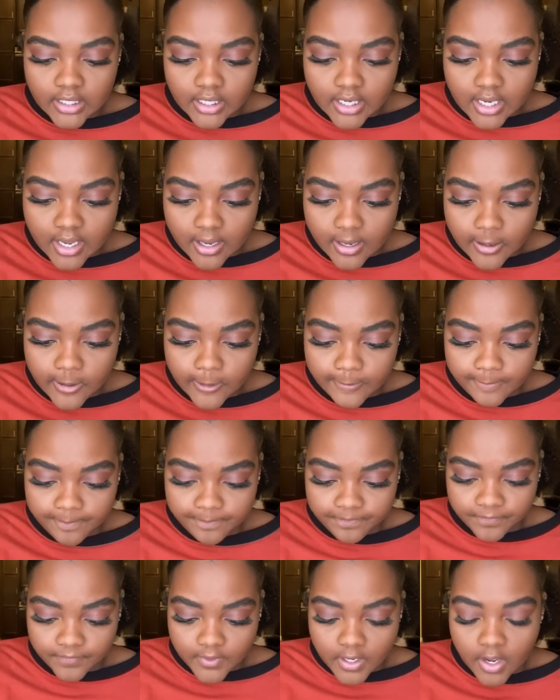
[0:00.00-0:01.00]

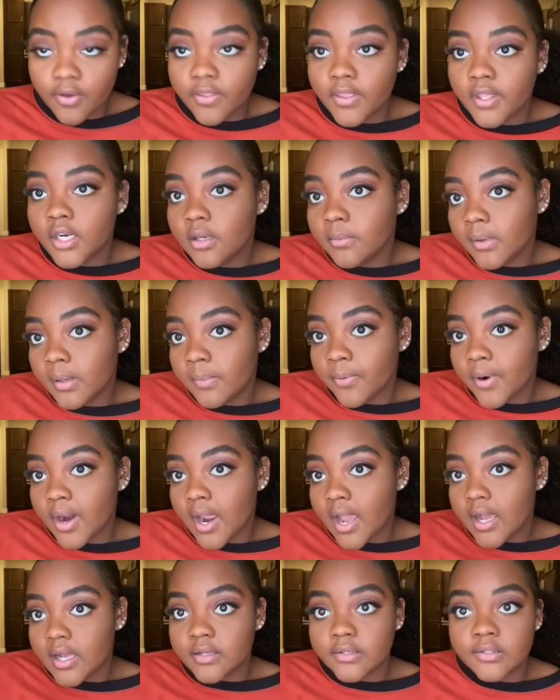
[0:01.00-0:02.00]
I went on to my
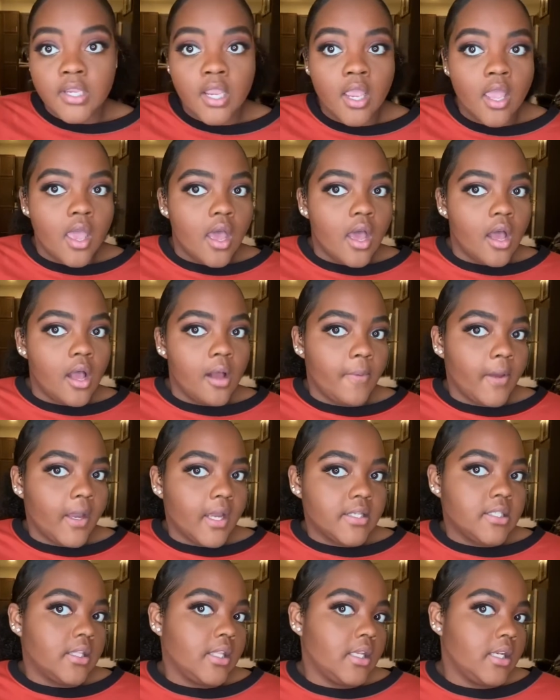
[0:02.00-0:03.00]
brows. Like I
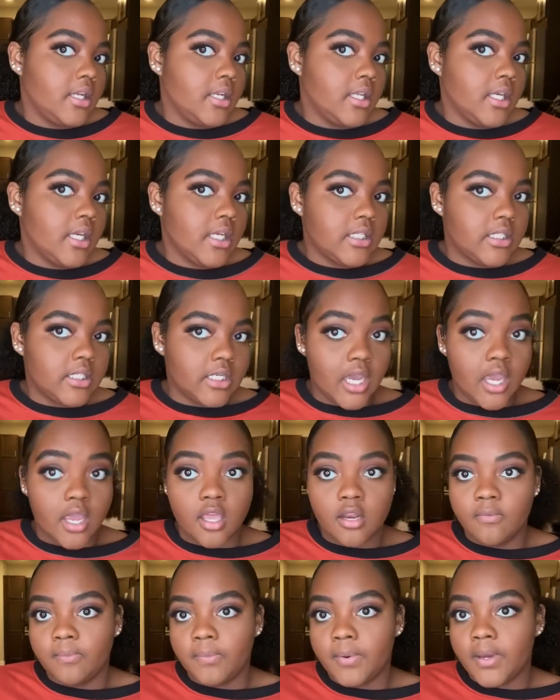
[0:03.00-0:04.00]
said, they need to get
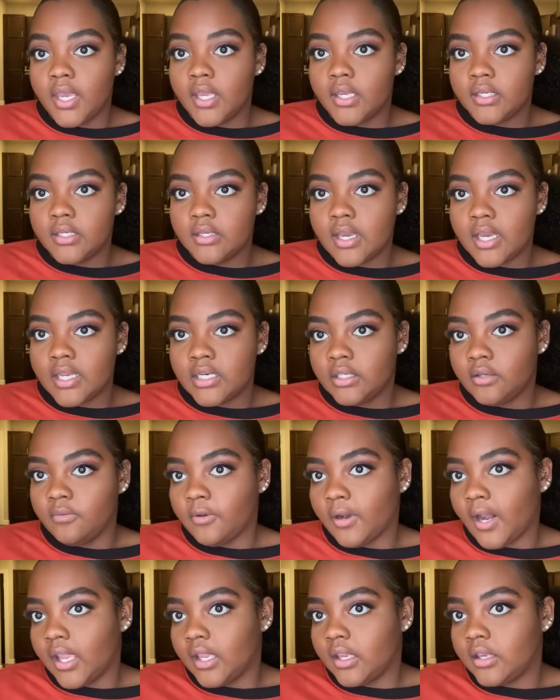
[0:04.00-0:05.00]
done, but I did
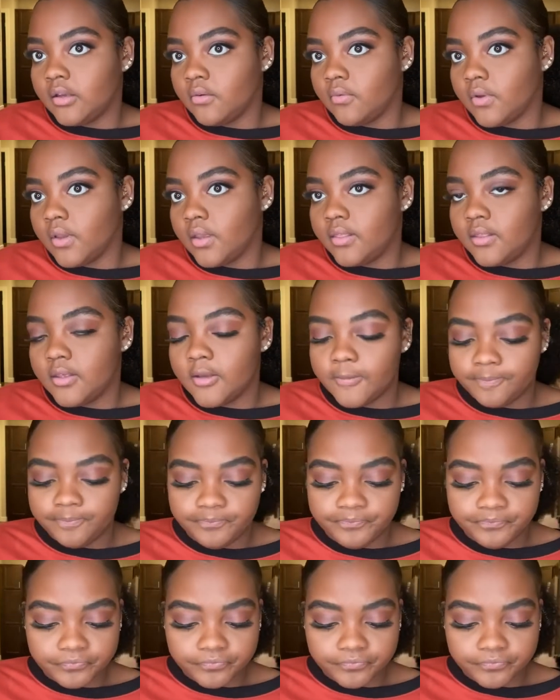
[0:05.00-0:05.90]
what I could with them.